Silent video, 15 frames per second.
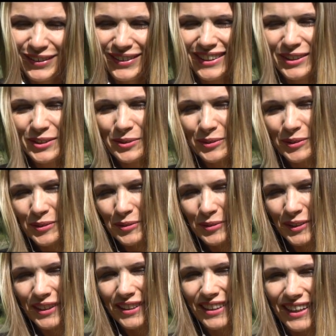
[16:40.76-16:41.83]
where you will
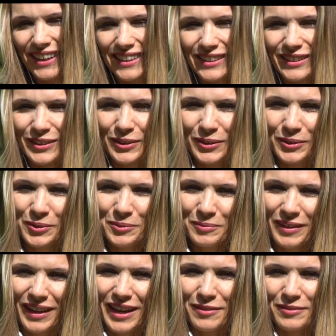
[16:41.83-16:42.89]
feel like your
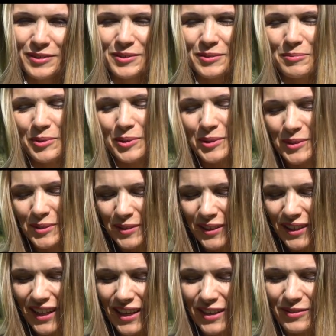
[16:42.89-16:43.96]
home life and your personal
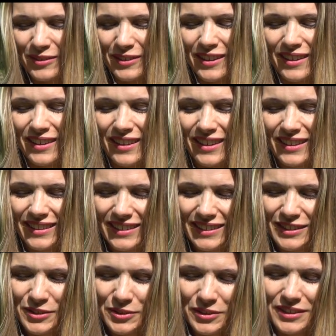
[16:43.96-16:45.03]
life
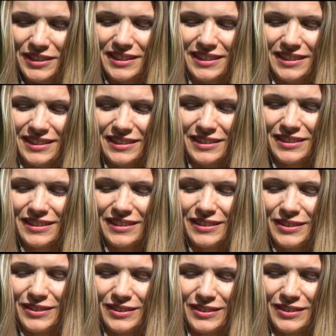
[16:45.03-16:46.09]
needs your
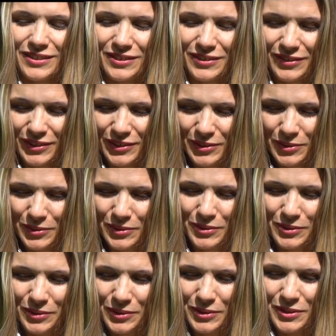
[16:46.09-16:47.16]
attention for you to
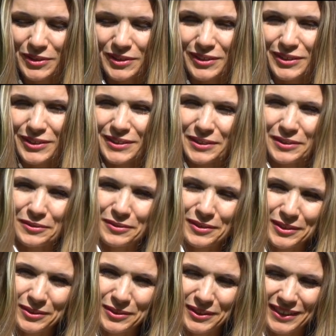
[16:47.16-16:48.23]
nurture yourself
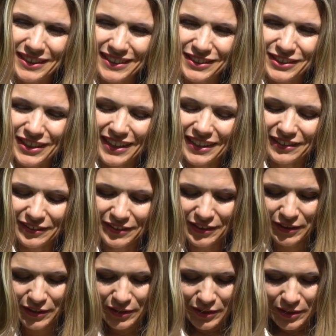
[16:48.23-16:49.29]
and your inner child.
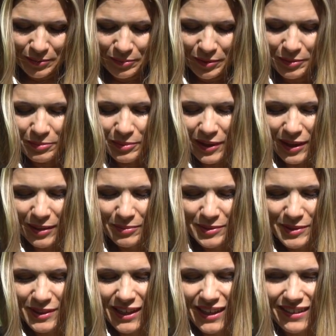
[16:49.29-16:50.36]
But perhaps
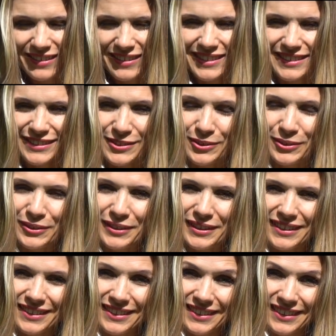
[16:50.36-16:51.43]
Saturn is
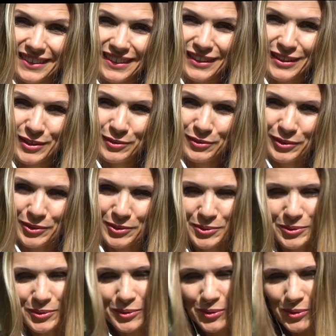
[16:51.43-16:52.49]
calling for
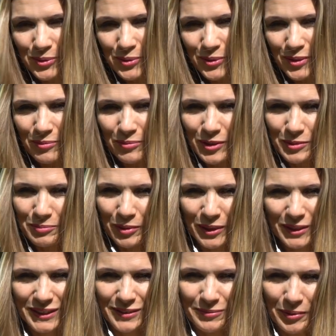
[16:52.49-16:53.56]
you to do some
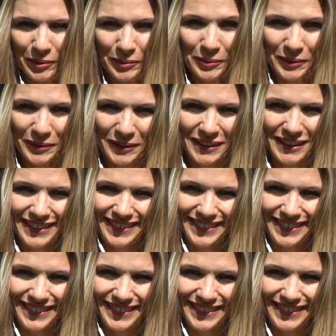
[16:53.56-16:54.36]
responsible work.